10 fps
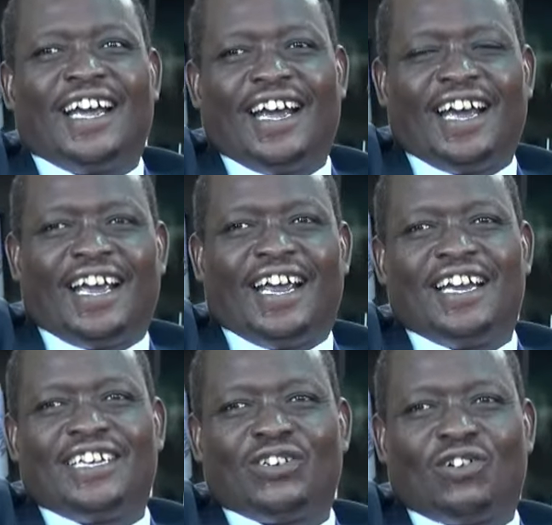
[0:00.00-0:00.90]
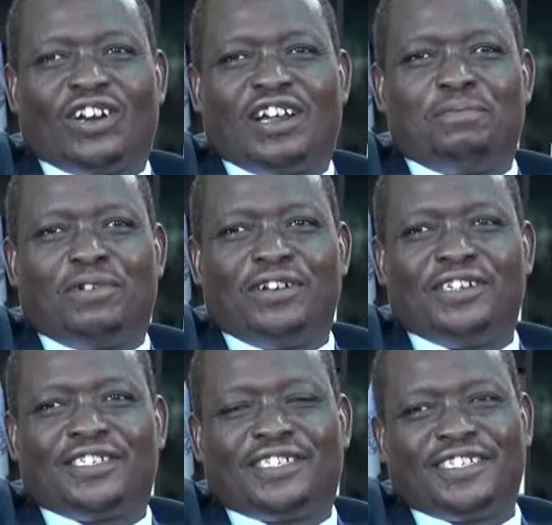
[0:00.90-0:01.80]
In Chogoria
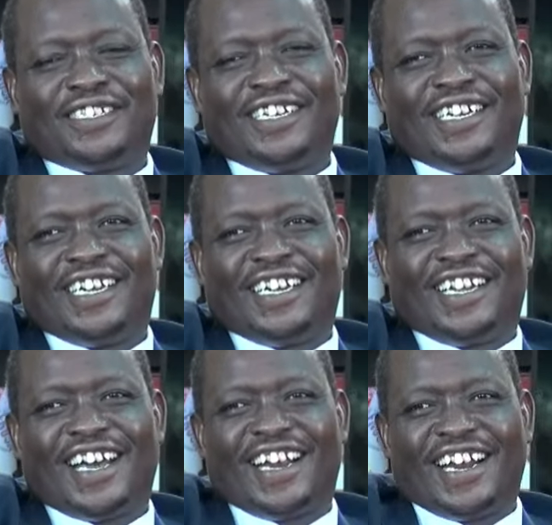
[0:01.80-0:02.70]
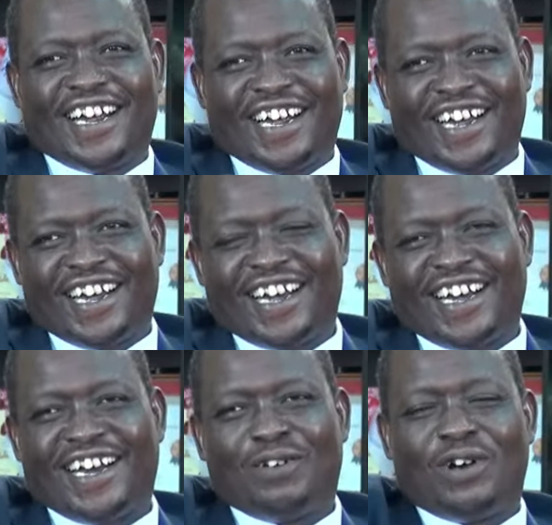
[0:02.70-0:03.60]
boys, they had one